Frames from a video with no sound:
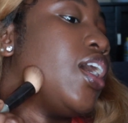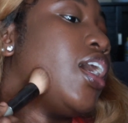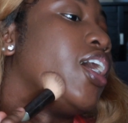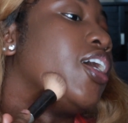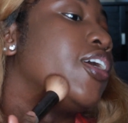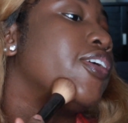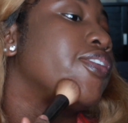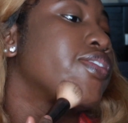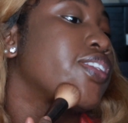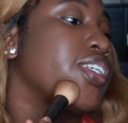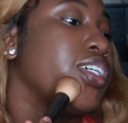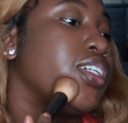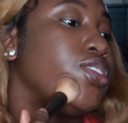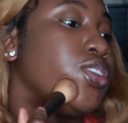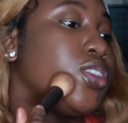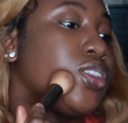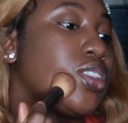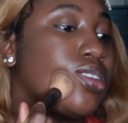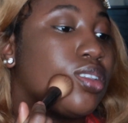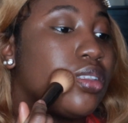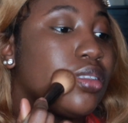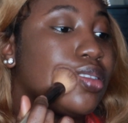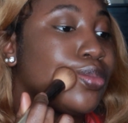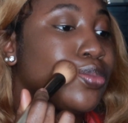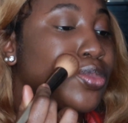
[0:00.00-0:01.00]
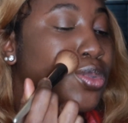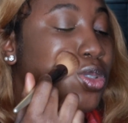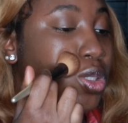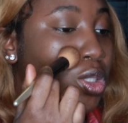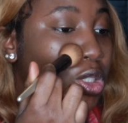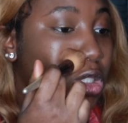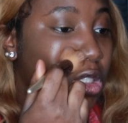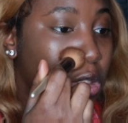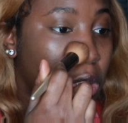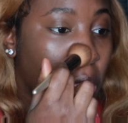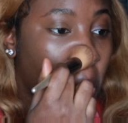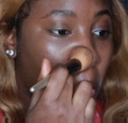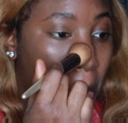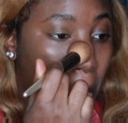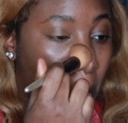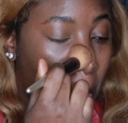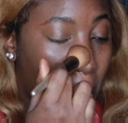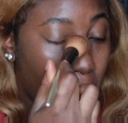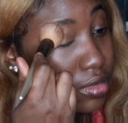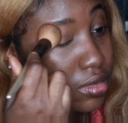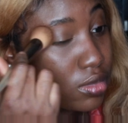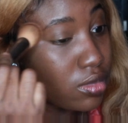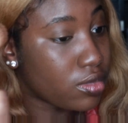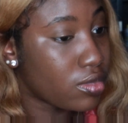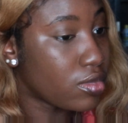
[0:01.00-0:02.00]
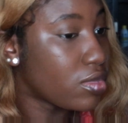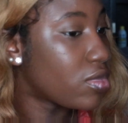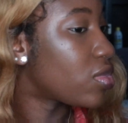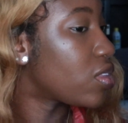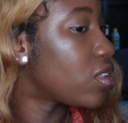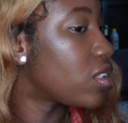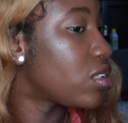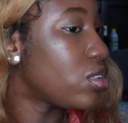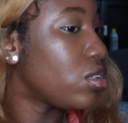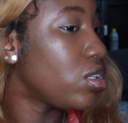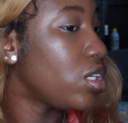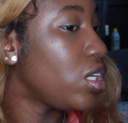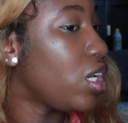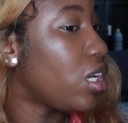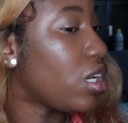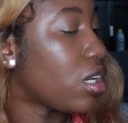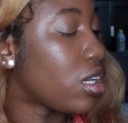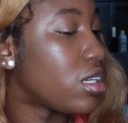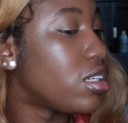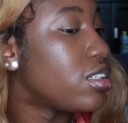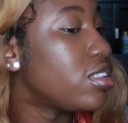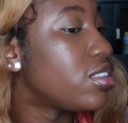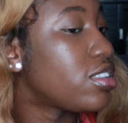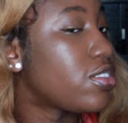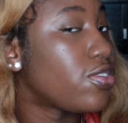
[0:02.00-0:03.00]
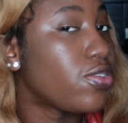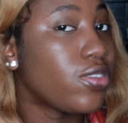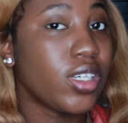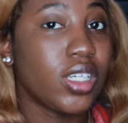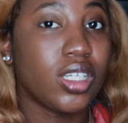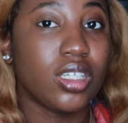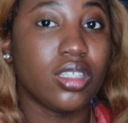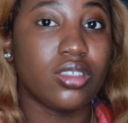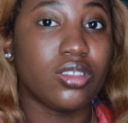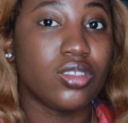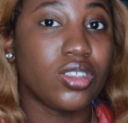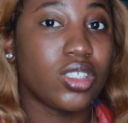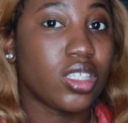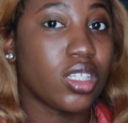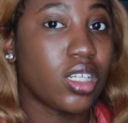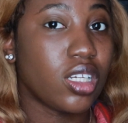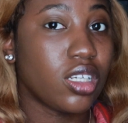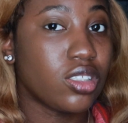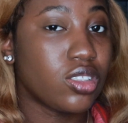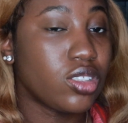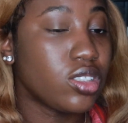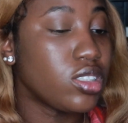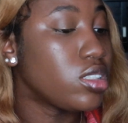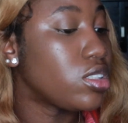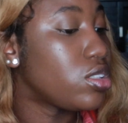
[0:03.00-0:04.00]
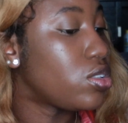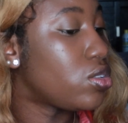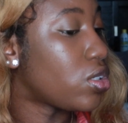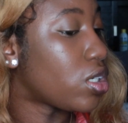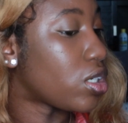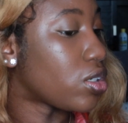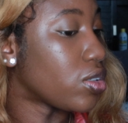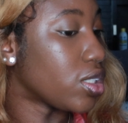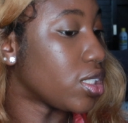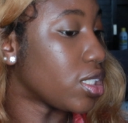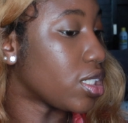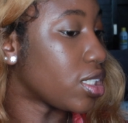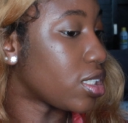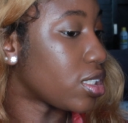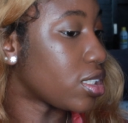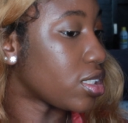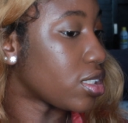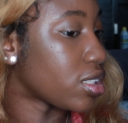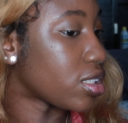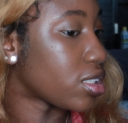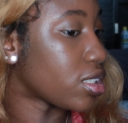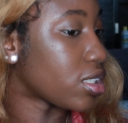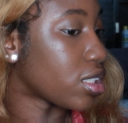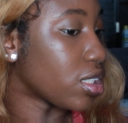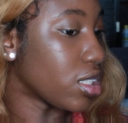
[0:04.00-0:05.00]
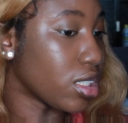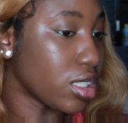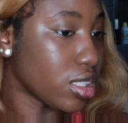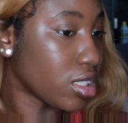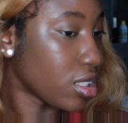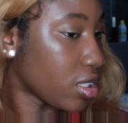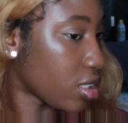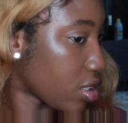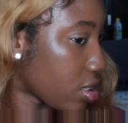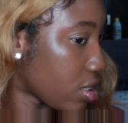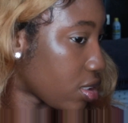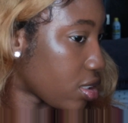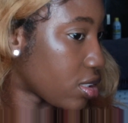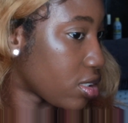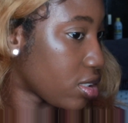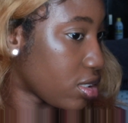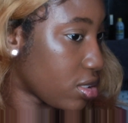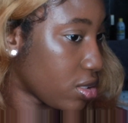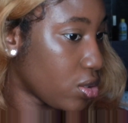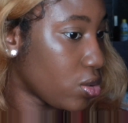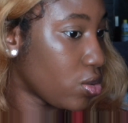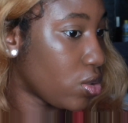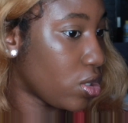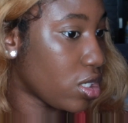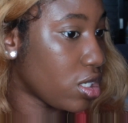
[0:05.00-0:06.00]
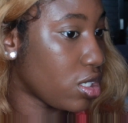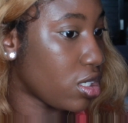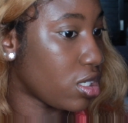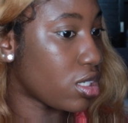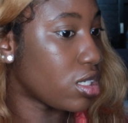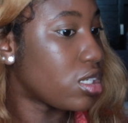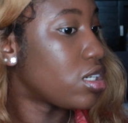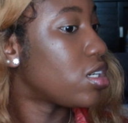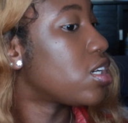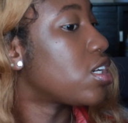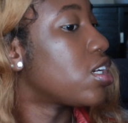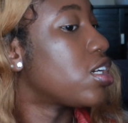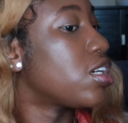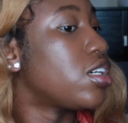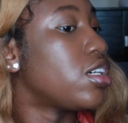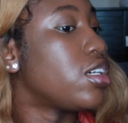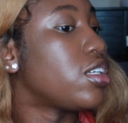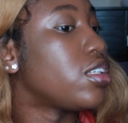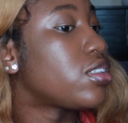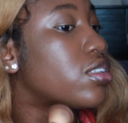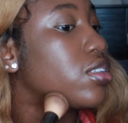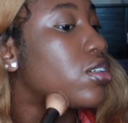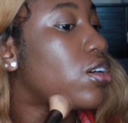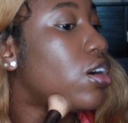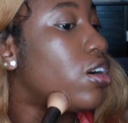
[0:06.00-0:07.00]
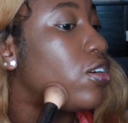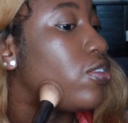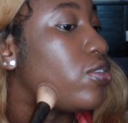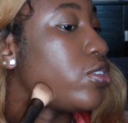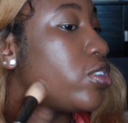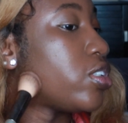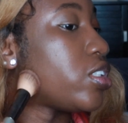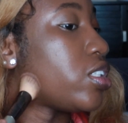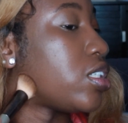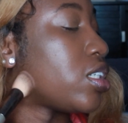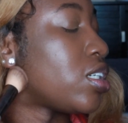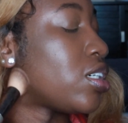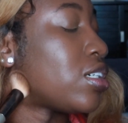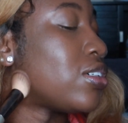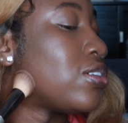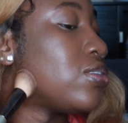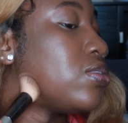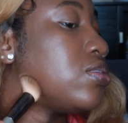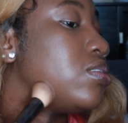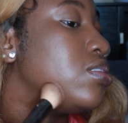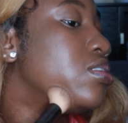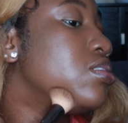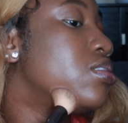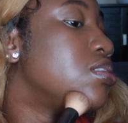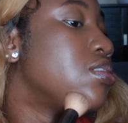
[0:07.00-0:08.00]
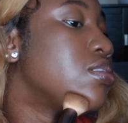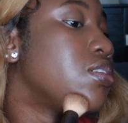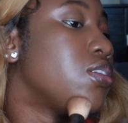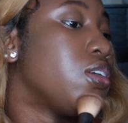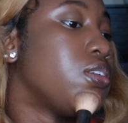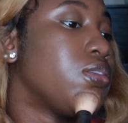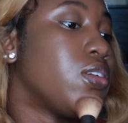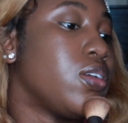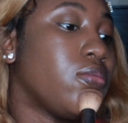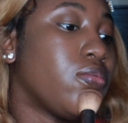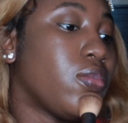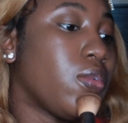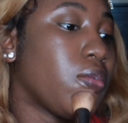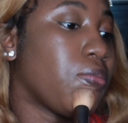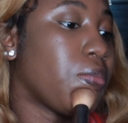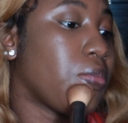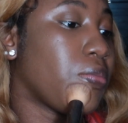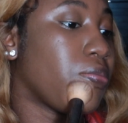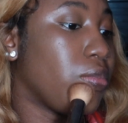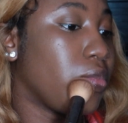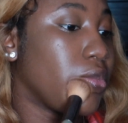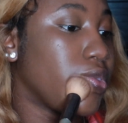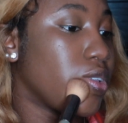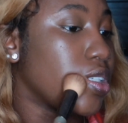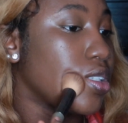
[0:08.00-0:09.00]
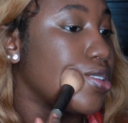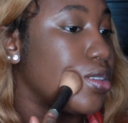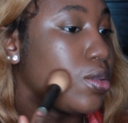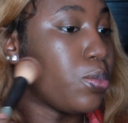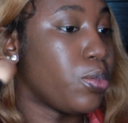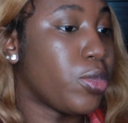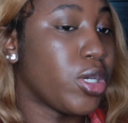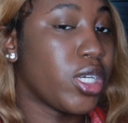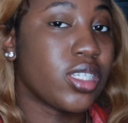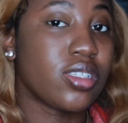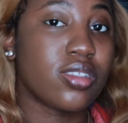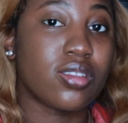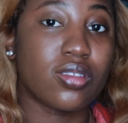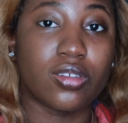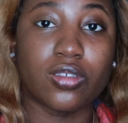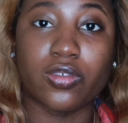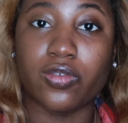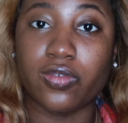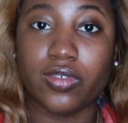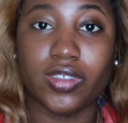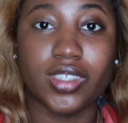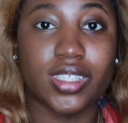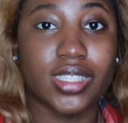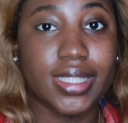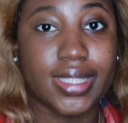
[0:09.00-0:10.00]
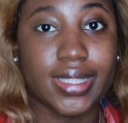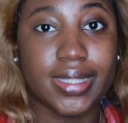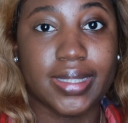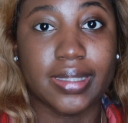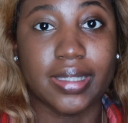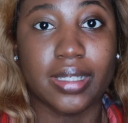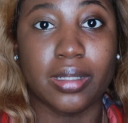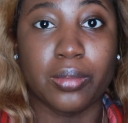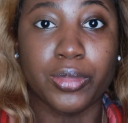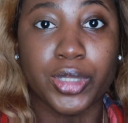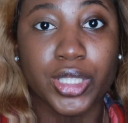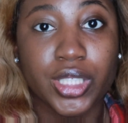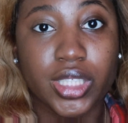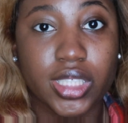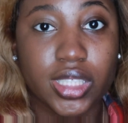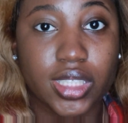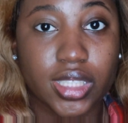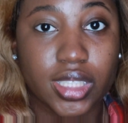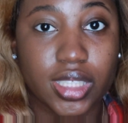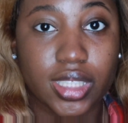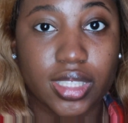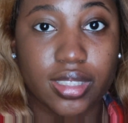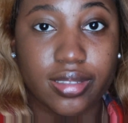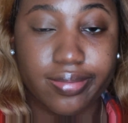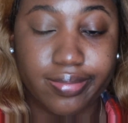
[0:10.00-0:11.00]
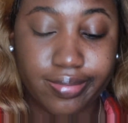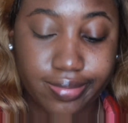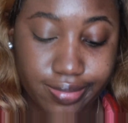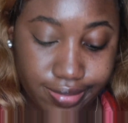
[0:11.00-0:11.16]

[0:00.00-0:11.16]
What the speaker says: after using the brush. So yeah, it's fine. You can actually go out like this, like it's okay. It's covered now to the best of its ability.